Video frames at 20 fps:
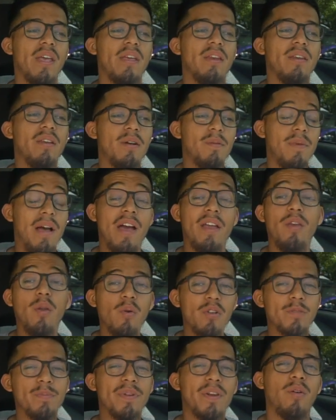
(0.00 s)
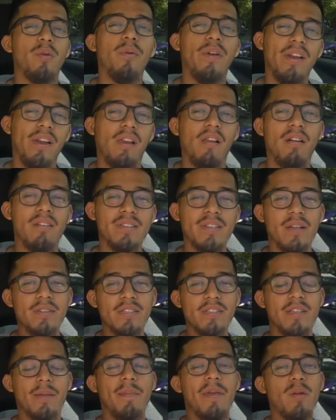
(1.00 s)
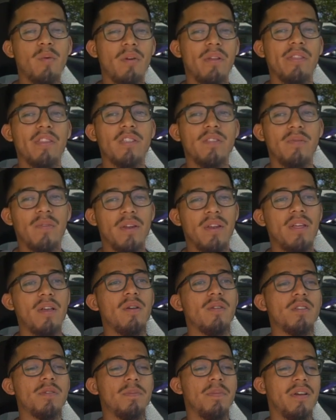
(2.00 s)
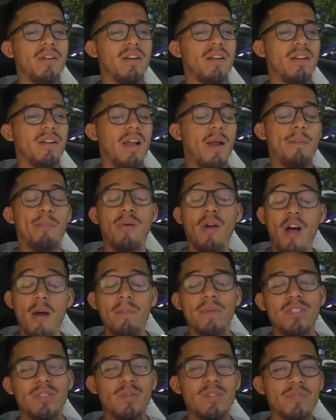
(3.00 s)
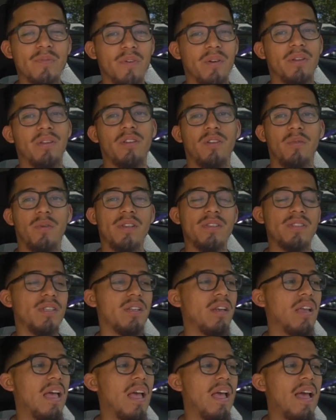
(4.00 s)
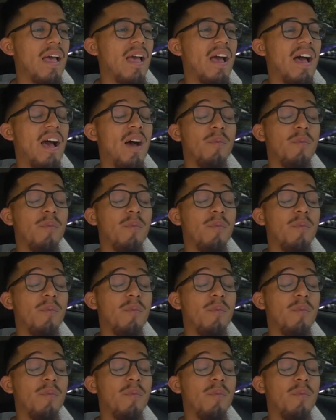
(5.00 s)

And I know it's been a really long time since I made one of these videos, but I promise you it's for a good reason.